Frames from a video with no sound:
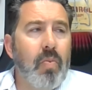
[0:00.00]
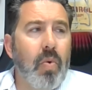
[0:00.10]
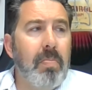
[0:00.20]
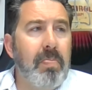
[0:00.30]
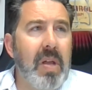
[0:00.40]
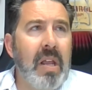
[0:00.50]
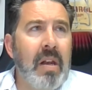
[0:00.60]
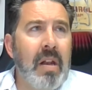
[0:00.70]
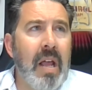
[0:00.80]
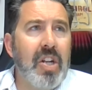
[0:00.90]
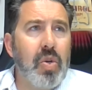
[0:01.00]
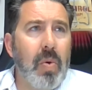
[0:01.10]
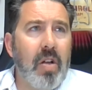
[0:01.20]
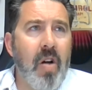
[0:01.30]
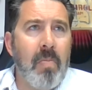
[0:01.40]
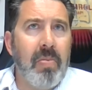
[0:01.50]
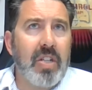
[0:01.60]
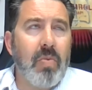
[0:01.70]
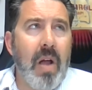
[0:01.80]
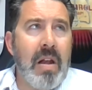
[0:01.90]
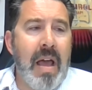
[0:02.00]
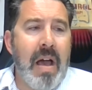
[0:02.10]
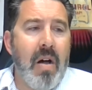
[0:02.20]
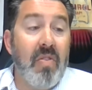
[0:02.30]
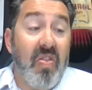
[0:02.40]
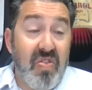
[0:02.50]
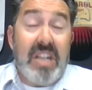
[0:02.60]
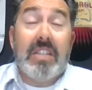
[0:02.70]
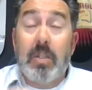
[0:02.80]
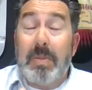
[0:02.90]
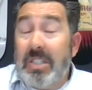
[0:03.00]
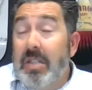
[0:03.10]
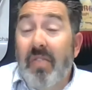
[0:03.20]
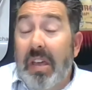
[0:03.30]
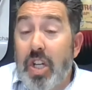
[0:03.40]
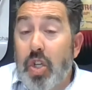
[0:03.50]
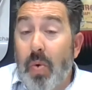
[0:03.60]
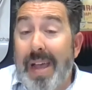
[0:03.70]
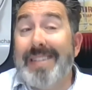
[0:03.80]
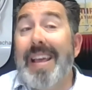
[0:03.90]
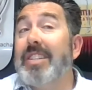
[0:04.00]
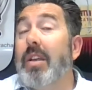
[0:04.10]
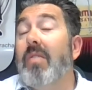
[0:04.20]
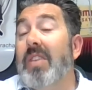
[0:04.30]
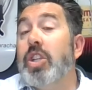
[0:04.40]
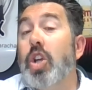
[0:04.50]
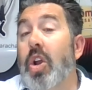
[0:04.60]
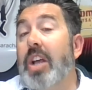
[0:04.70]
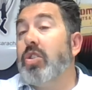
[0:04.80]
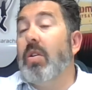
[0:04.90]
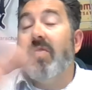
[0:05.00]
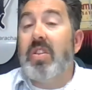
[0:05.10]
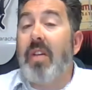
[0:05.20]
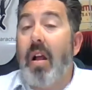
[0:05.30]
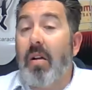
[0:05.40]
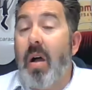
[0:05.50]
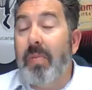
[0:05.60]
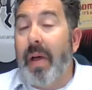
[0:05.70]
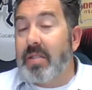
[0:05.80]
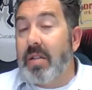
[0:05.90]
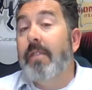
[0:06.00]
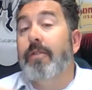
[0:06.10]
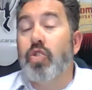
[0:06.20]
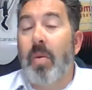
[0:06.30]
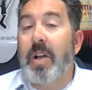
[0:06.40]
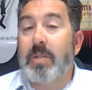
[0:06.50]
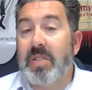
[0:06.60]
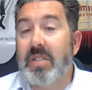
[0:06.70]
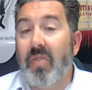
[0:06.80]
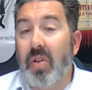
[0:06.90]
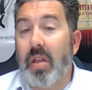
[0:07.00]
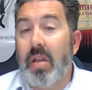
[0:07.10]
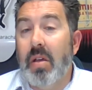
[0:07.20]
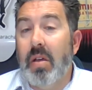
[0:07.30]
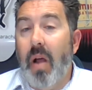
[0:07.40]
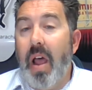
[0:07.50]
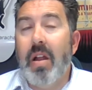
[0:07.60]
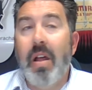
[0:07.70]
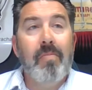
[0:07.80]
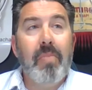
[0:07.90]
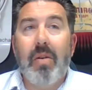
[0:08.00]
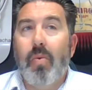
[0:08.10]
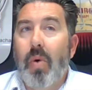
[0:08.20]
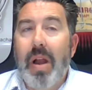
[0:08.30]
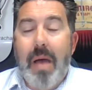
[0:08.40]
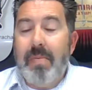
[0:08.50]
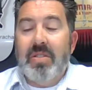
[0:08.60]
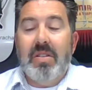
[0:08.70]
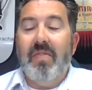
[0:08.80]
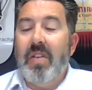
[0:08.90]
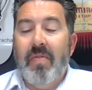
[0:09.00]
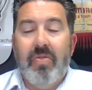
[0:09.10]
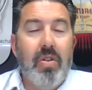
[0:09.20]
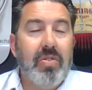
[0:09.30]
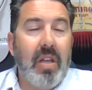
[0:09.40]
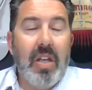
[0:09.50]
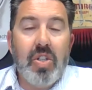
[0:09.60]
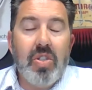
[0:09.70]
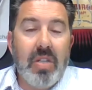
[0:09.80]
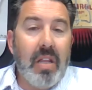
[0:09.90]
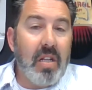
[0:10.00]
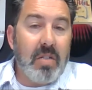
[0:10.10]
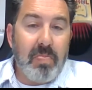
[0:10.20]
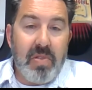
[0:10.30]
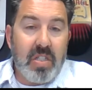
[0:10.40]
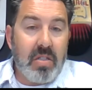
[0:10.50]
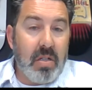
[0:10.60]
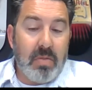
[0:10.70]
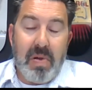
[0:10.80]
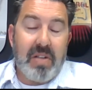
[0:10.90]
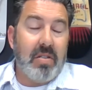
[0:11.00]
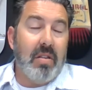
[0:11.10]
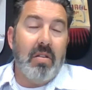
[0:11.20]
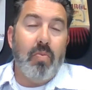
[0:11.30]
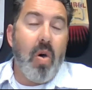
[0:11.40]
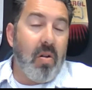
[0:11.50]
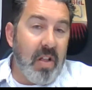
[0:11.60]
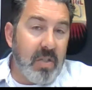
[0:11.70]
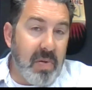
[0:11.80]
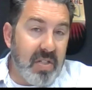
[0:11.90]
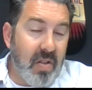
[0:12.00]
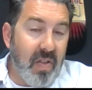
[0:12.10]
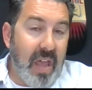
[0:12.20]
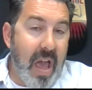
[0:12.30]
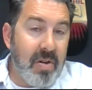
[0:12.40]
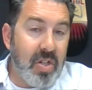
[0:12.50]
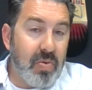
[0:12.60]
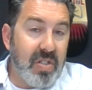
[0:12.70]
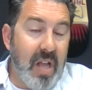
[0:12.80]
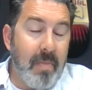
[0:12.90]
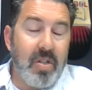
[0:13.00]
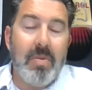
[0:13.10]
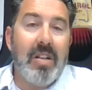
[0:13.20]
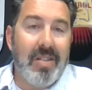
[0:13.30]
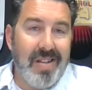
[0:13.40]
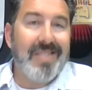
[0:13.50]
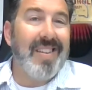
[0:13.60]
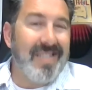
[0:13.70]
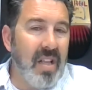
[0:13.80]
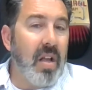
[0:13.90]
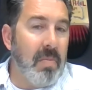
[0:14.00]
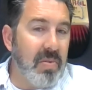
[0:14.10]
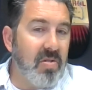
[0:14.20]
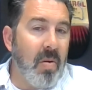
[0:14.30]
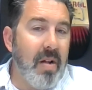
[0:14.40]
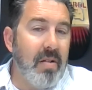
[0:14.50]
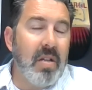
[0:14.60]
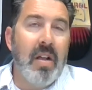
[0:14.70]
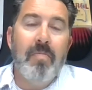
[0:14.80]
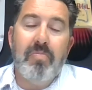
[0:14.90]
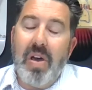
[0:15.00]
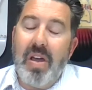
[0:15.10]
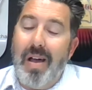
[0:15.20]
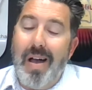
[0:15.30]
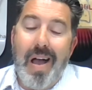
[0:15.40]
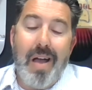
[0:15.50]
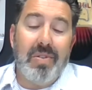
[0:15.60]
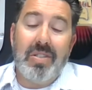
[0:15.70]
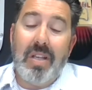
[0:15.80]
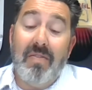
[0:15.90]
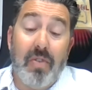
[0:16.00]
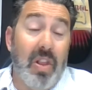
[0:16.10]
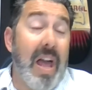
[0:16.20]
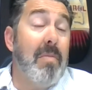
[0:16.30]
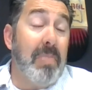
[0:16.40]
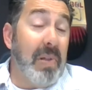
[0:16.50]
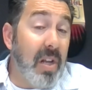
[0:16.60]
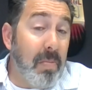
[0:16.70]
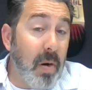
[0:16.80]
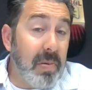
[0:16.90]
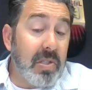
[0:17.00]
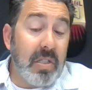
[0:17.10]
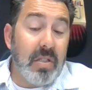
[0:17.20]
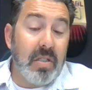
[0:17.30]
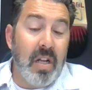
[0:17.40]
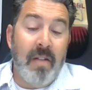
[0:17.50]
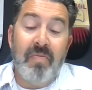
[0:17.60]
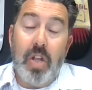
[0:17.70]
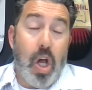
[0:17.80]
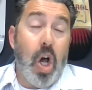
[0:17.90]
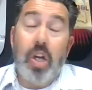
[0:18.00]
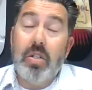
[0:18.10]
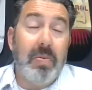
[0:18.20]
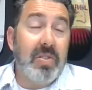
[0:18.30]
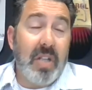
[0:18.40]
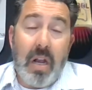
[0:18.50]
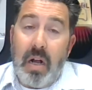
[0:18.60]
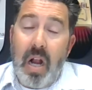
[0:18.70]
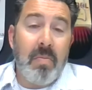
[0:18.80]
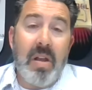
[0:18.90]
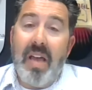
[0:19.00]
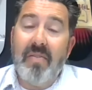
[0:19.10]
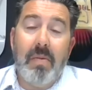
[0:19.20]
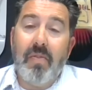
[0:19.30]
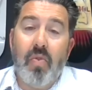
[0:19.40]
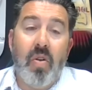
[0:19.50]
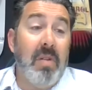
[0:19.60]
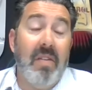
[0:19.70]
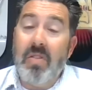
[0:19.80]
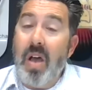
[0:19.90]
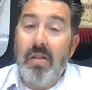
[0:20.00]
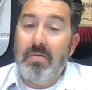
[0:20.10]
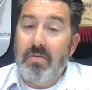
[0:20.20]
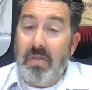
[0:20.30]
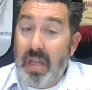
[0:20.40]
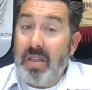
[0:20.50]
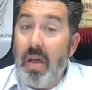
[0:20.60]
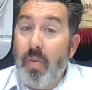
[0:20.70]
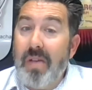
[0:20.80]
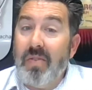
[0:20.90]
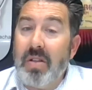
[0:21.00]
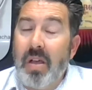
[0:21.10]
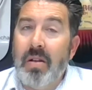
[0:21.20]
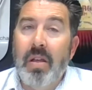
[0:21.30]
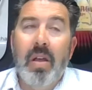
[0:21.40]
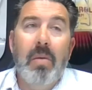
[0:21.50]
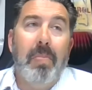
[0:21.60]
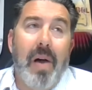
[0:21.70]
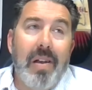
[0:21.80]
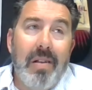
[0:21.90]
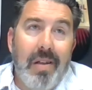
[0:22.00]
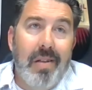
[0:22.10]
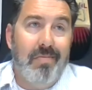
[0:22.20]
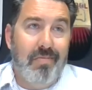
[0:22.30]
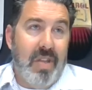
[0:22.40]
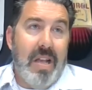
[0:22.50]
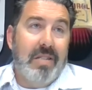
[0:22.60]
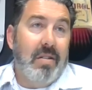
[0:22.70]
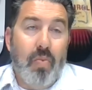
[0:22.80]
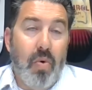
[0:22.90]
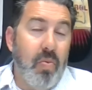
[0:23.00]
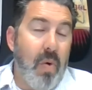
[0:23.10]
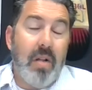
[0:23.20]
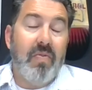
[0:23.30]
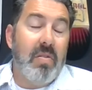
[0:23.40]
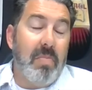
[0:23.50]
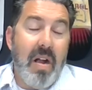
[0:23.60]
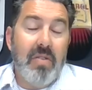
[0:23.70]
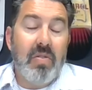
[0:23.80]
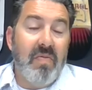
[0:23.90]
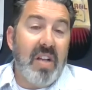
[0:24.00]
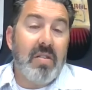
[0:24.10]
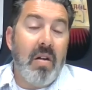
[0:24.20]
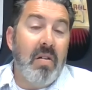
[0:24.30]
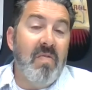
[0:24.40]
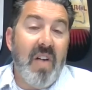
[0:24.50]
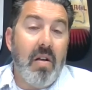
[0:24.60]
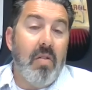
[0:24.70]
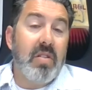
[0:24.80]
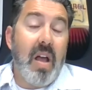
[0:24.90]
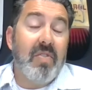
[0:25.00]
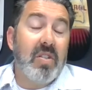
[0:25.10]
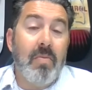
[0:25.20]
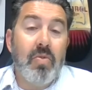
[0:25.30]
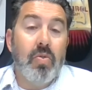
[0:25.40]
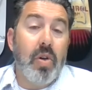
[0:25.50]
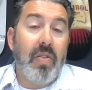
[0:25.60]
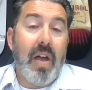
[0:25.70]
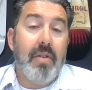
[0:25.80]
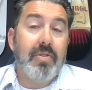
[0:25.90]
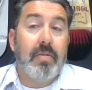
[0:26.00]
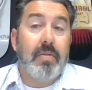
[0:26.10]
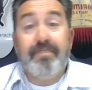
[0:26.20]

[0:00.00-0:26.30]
We're bidding an HOA complex right now that this specific HOA takes care of interior and exterior for the entire complex for termites specifically, right? But what happens if there's a kitchen sink that's busted, the water line's busted, and the cabinetry's damaged? I mean, it just doesn't encompass termites, but I would say for liability purposes, 100% recommend having it performed. If not, get that waiver done. But is it worthwhile for the buyer to invest $105 to have us come to look at the house?